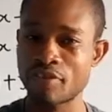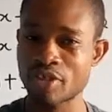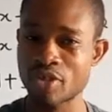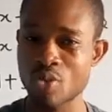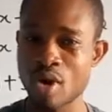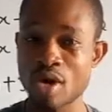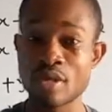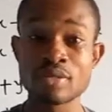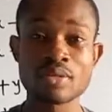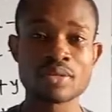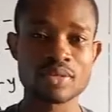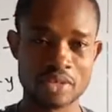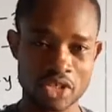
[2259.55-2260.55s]

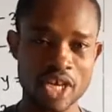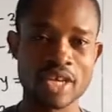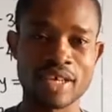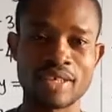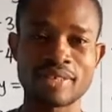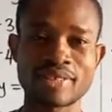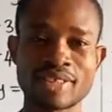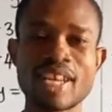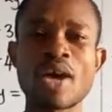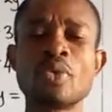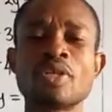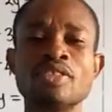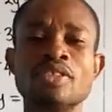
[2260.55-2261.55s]
41's channel so
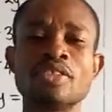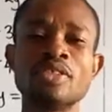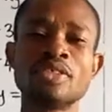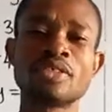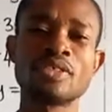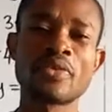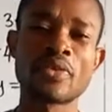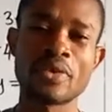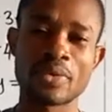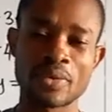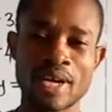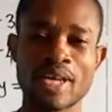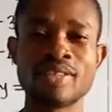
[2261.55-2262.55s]
that we'll continue to
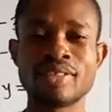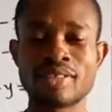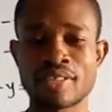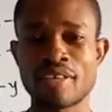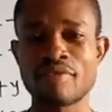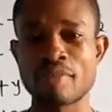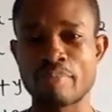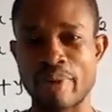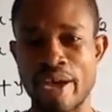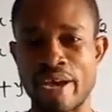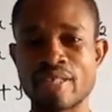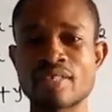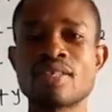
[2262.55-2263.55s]
grow and give the
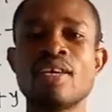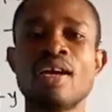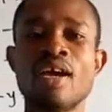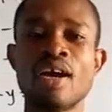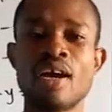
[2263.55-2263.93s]
best